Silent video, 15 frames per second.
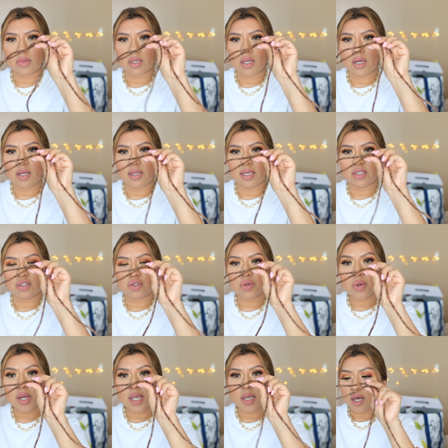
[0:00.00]
kind of like
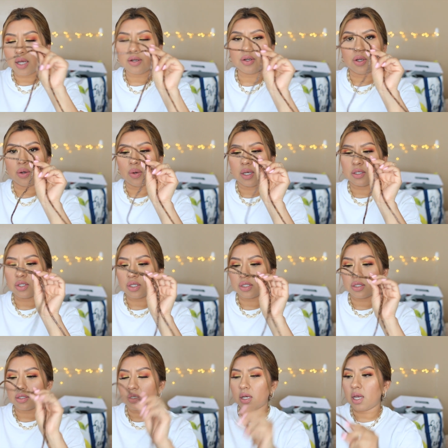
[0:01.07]
scrape I don't know I
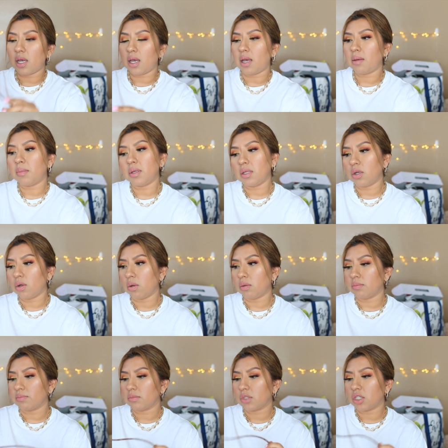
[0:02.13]
just I, am a little
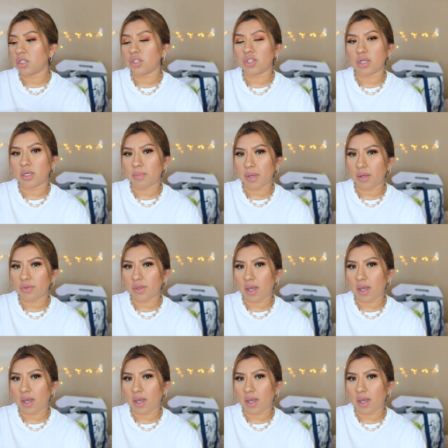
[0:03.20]
concerned about